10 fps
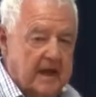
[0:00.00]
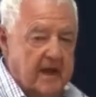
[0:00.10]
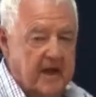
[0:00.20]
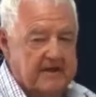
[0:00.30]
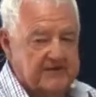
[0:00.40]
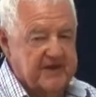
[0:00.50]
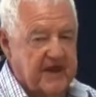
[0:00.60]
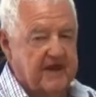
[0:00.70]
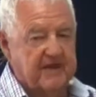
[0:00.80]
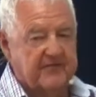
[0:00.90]
And I can
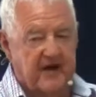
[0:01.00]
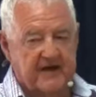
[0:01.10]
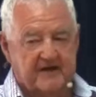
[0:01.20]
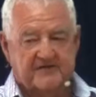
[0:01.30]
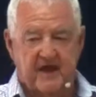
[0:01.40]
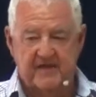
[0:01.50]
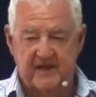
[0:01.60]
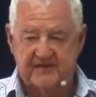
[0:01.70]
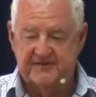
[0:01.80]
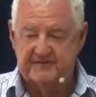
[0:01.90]
say, if I can say
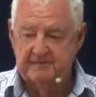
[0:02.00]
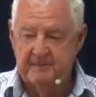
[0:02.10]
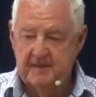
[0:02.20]
this,